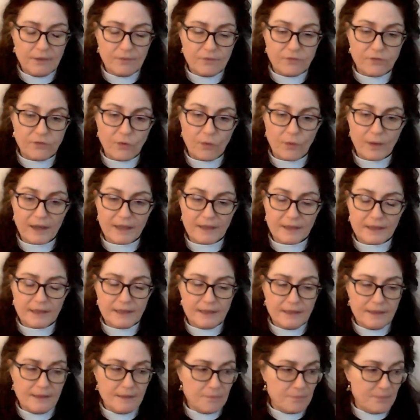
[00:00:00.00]
For
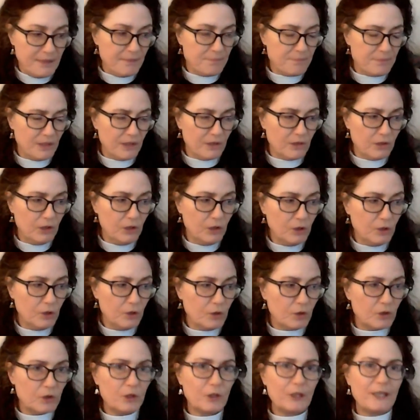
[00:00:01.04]
people
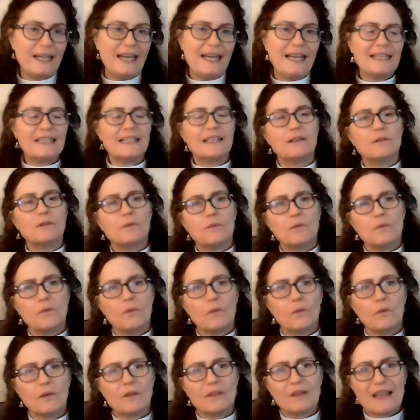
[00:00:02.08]
who created,
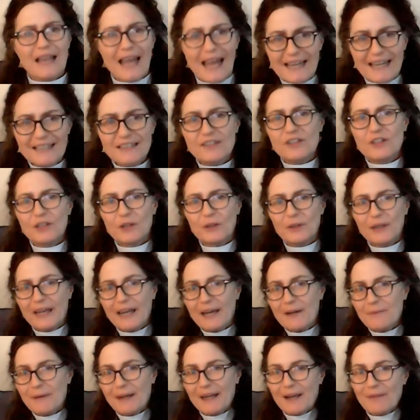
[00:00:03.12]
led to
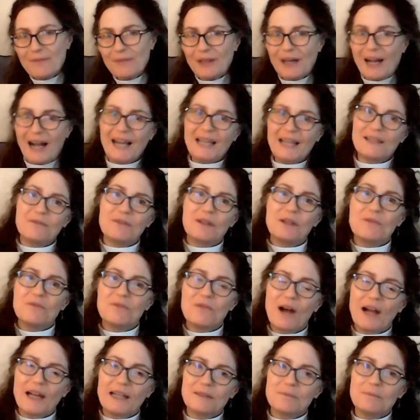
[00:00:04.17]
create whatever kind of
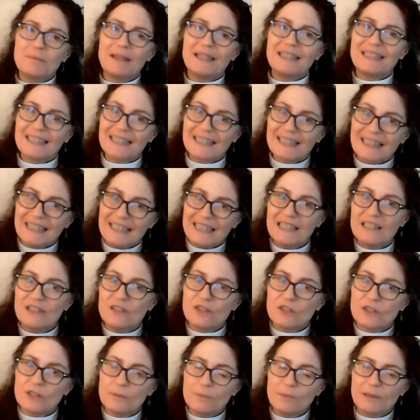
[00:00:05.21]
environment
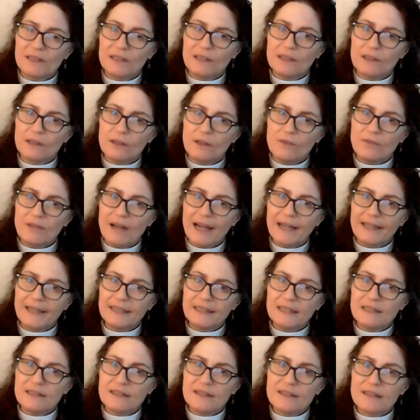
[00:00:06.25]
leads to political
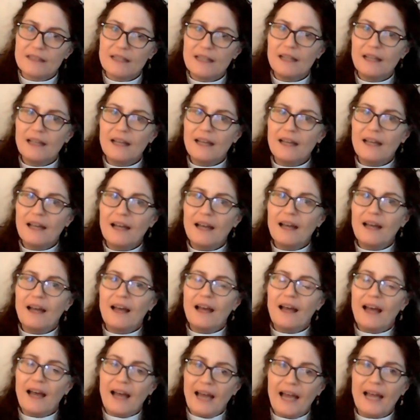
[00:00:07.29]
violence
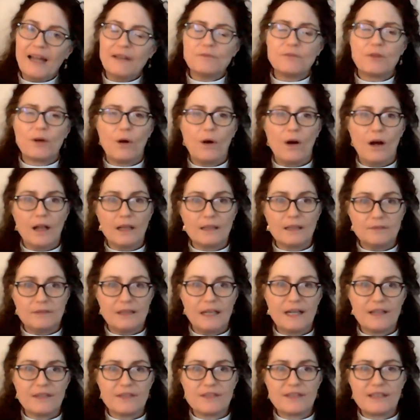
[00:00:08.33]
and for all of
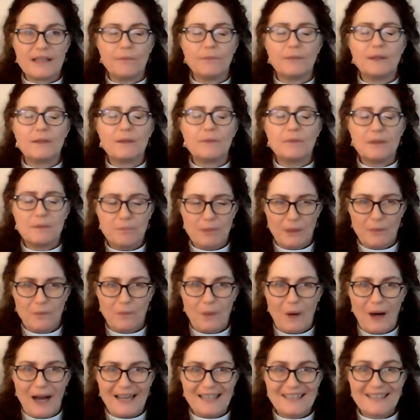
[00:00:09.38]
us that we would be
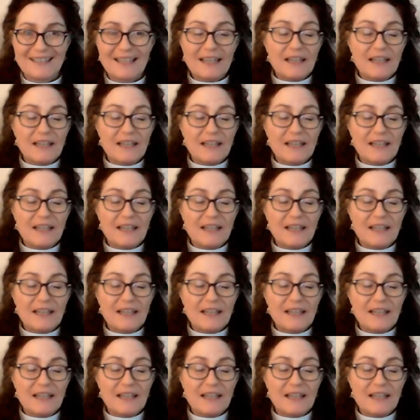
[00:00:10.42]
wise.